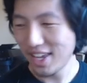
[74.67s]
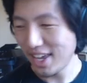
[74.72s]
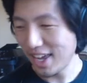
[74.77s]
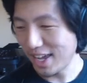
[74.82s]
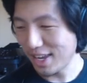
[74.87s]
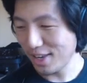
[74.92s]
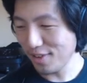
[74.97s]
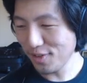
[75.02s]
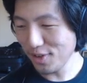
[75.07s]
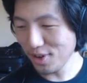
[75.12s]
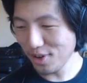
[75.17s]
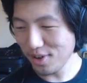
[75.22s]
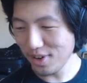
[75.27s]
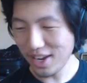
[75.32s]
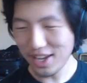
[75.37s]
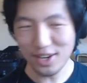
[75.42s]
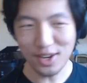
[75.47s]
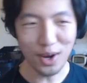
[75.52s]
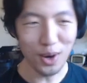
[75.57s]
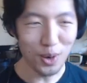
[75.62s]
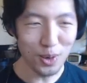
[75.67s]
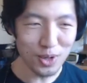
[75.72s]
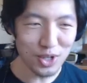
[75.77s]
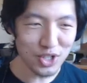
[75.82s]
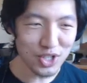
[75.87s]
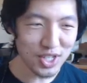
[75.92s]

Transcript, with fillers: And if you're an OG